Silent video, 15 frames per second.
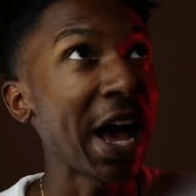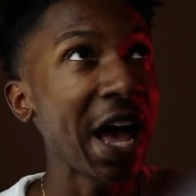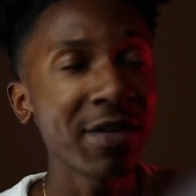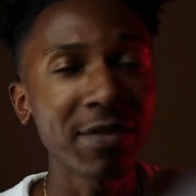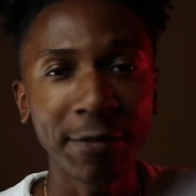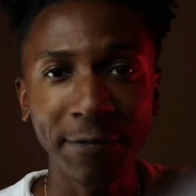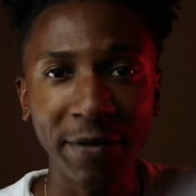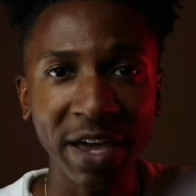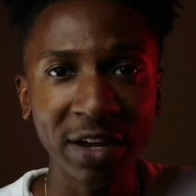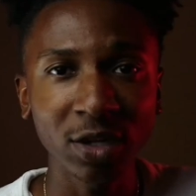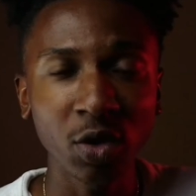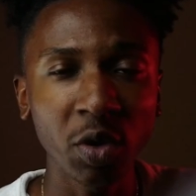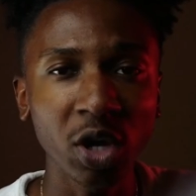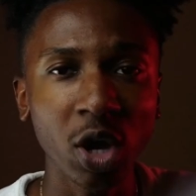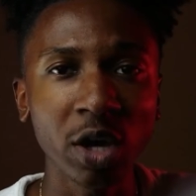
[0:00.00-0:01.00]
I have a
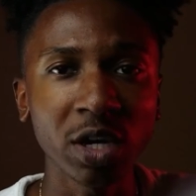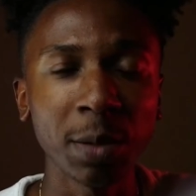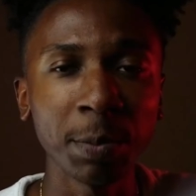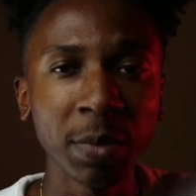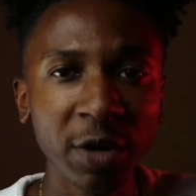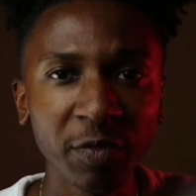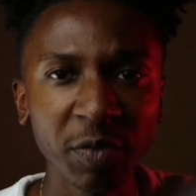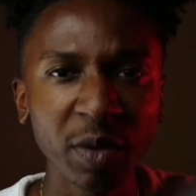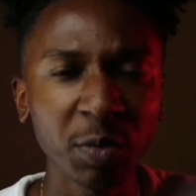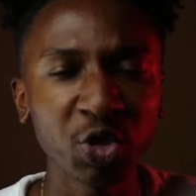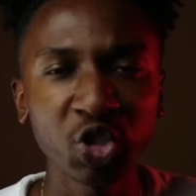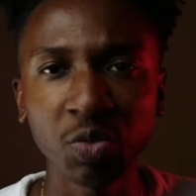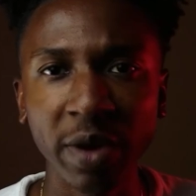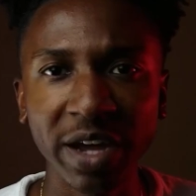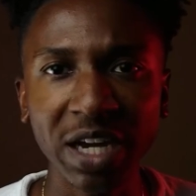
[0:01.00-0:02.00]
fan going on above me,
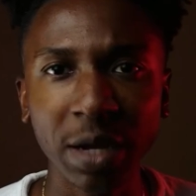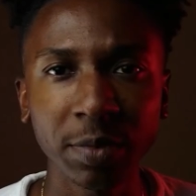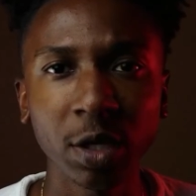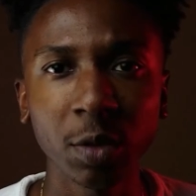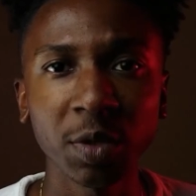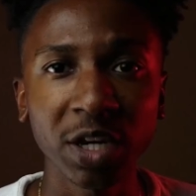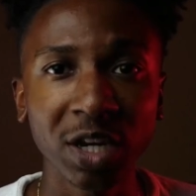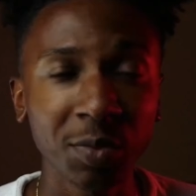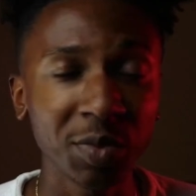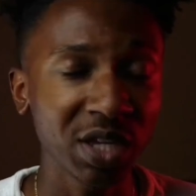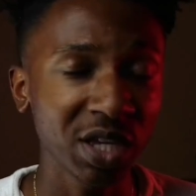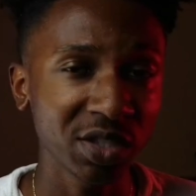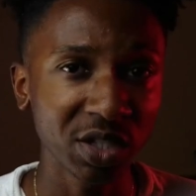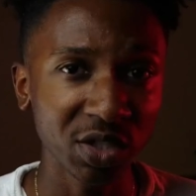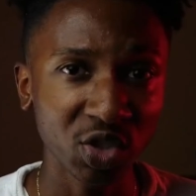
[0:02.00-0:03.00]
which you might not be able to hear
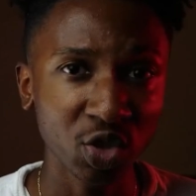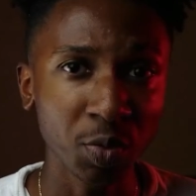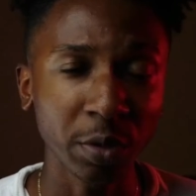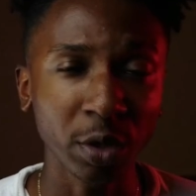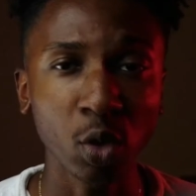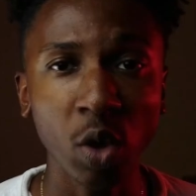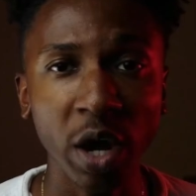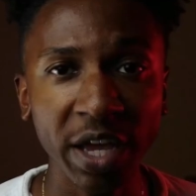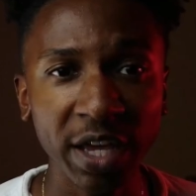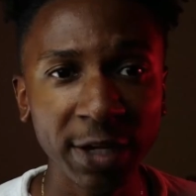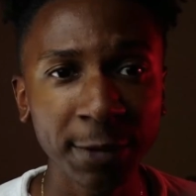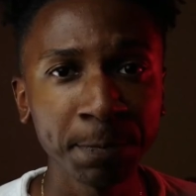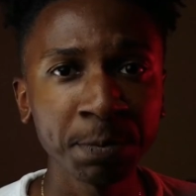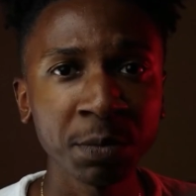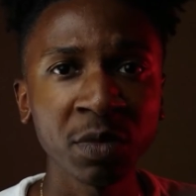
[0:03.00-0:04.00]
because it's super
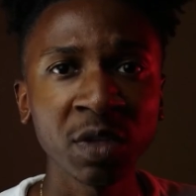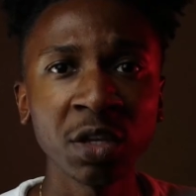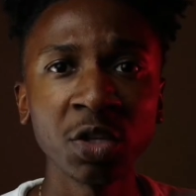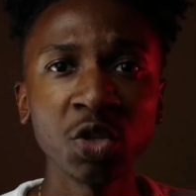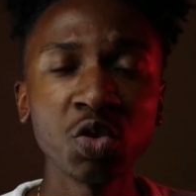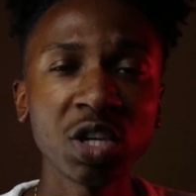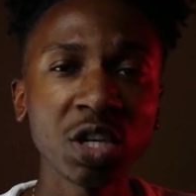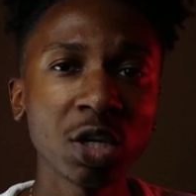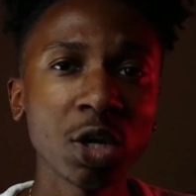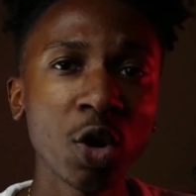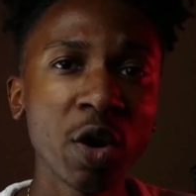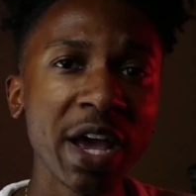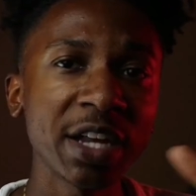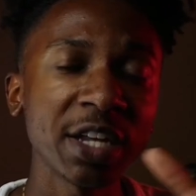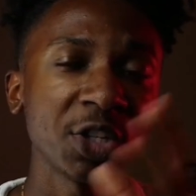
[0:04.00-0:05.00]
quiet, you can
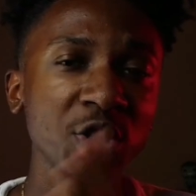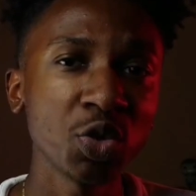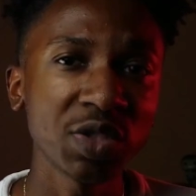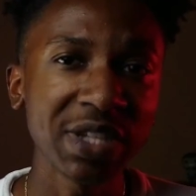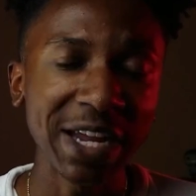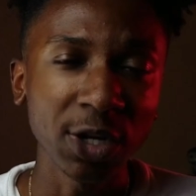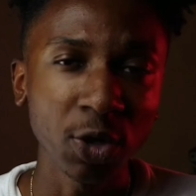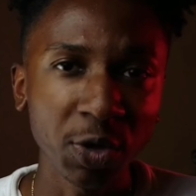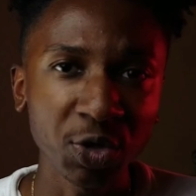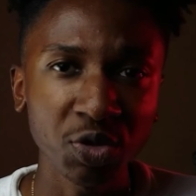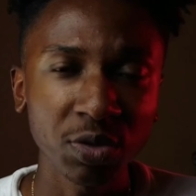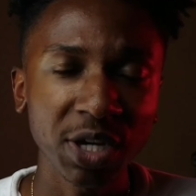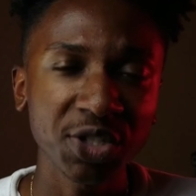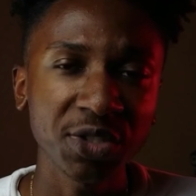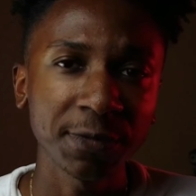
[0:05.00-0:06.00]
go ahead and use that
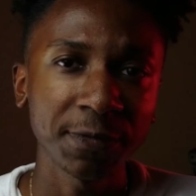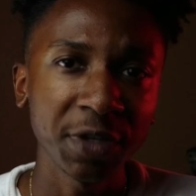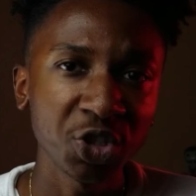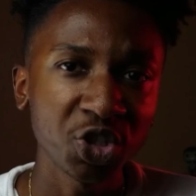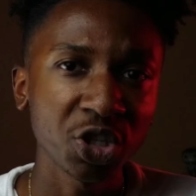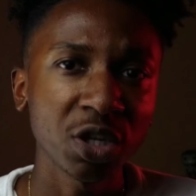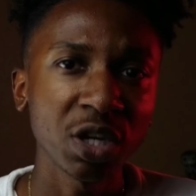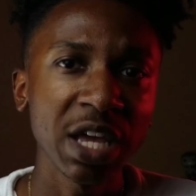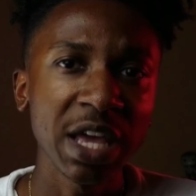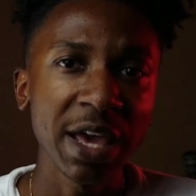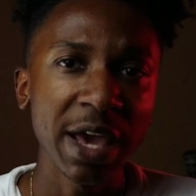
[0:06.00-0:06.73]
noise reduction feature.